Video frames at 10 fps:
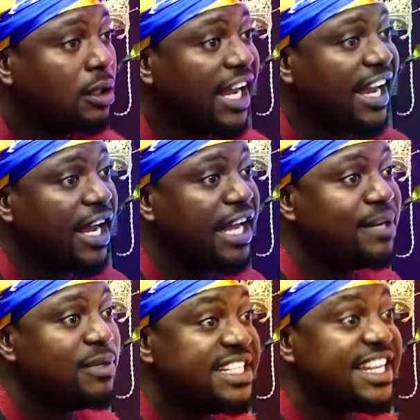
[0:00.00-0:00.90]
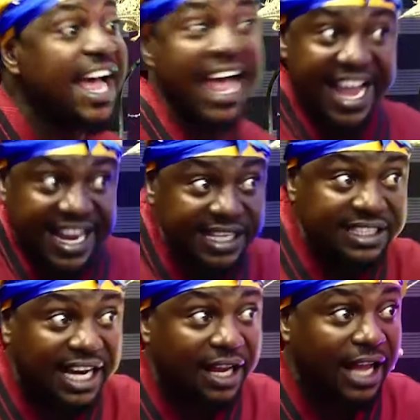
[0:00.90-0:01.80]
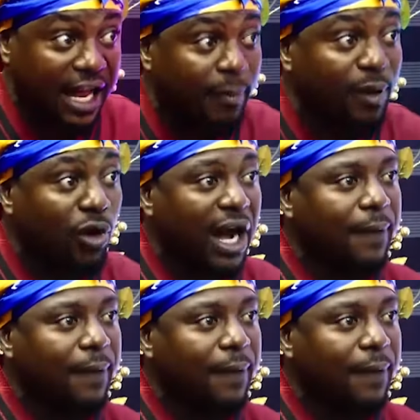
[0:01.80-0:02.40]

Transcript: India and Anabua.